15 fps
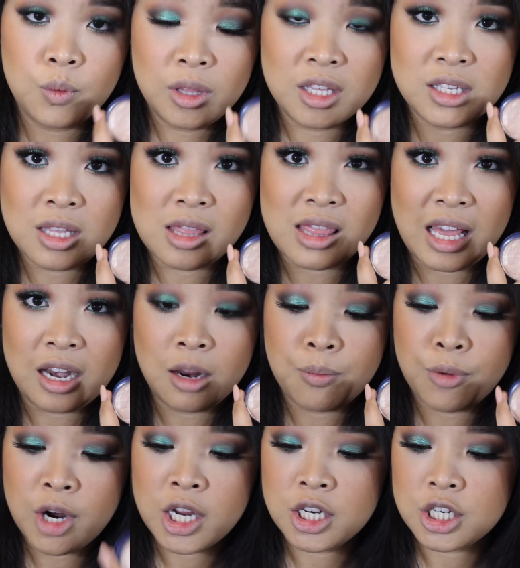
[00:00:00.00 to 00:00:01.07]
with a
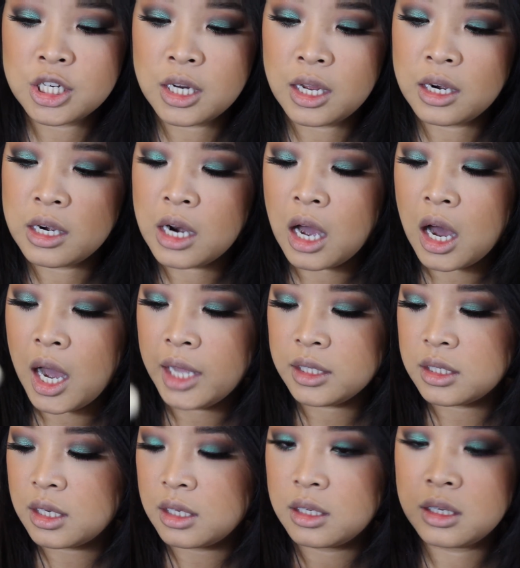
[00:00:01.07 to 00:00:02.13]
synthetic brush,
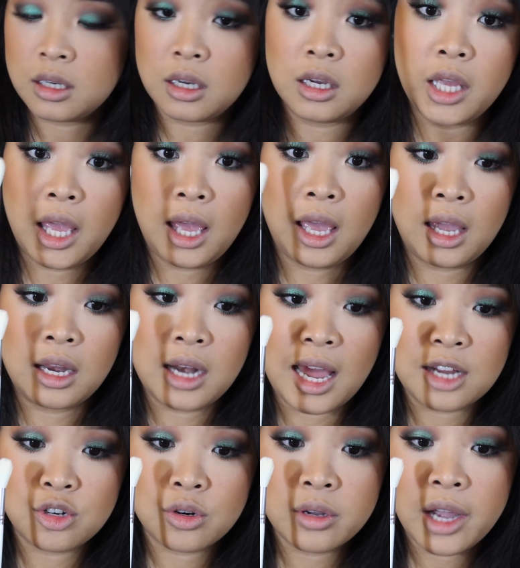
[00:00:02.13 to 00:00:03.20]
not a
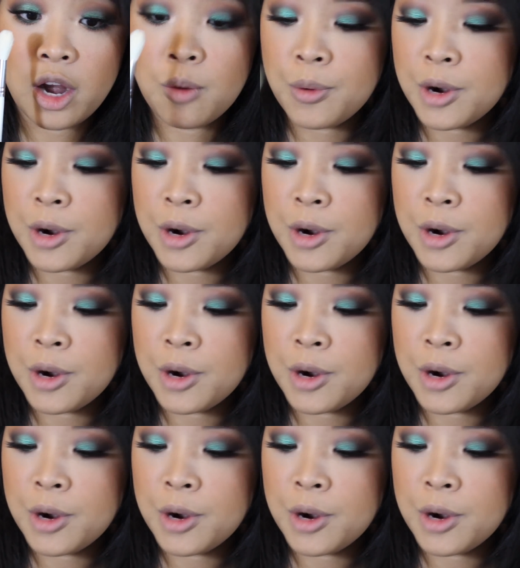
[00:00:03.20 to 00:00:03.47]
natural hair